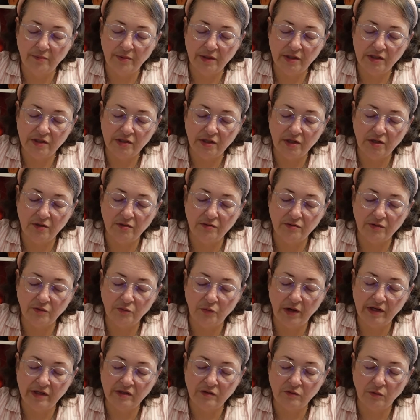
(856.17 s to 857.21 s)
but don't
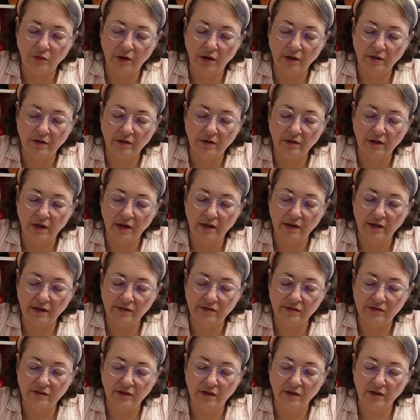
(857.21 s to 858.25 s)
waste water
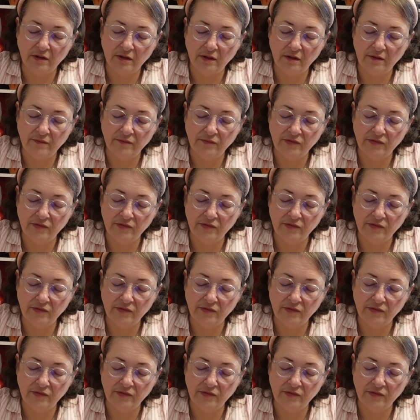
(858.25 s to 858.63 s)
unnecessarily.